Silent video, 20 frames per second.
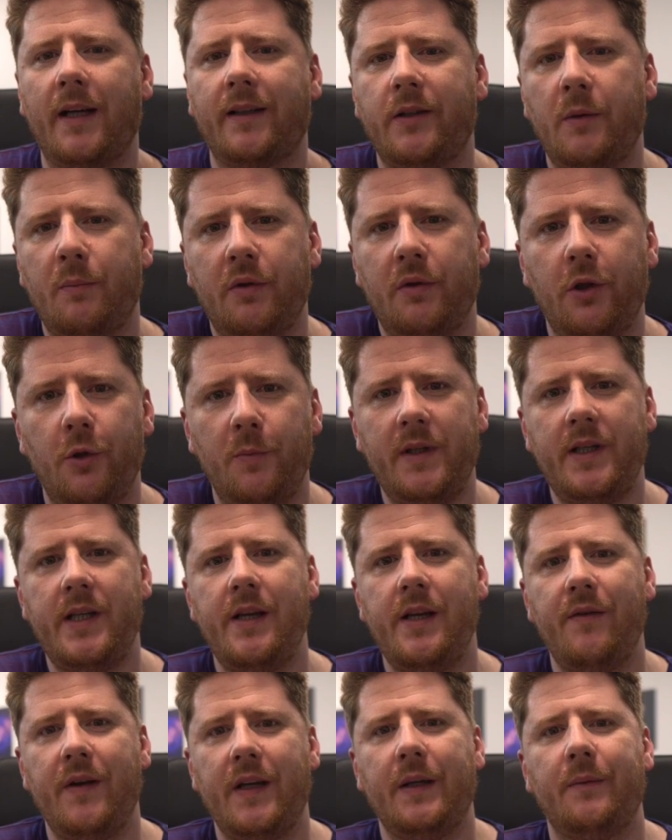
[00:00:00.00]
to Pulumi
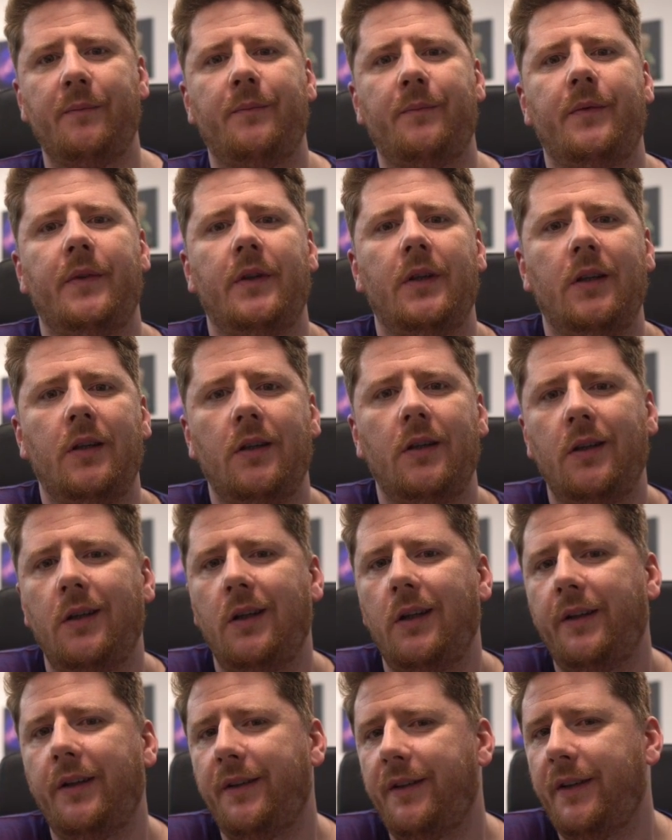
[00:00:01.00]
TV.
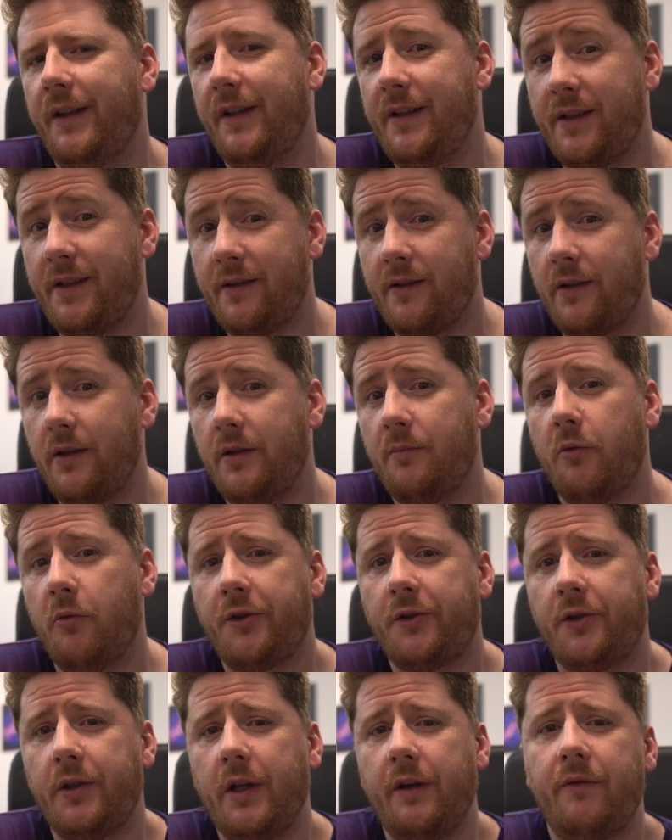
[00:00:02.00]
This is
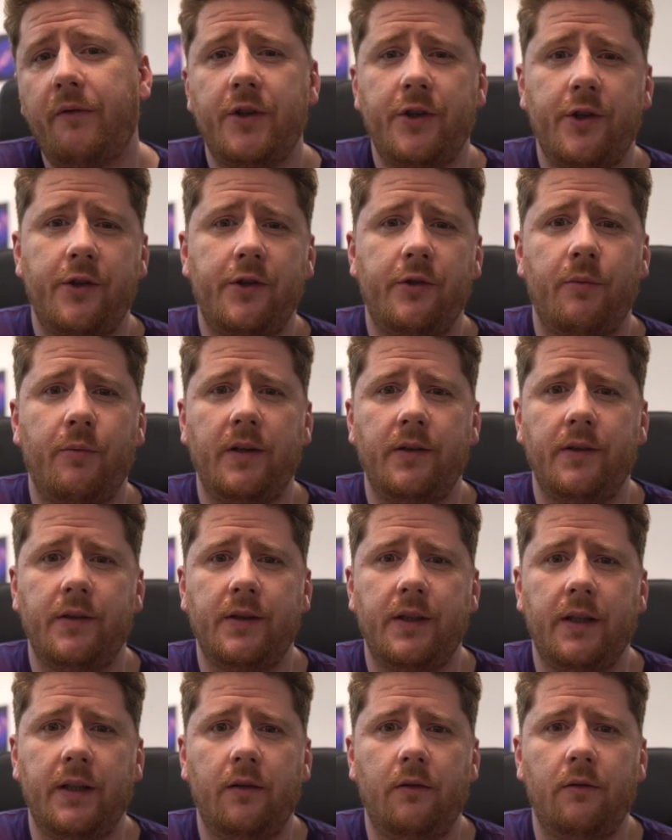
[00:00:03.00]
Modern Infrastructure
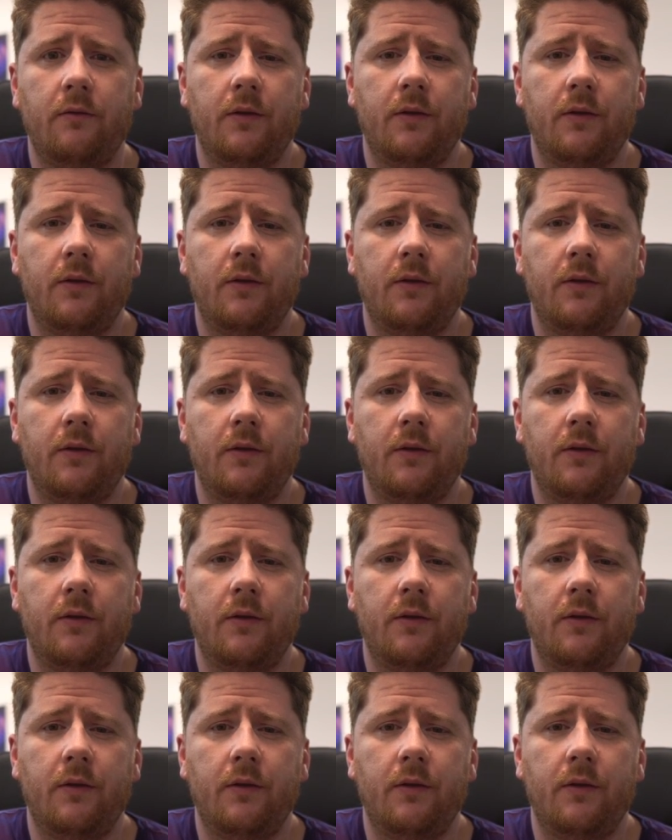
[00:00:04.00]
Wednesday,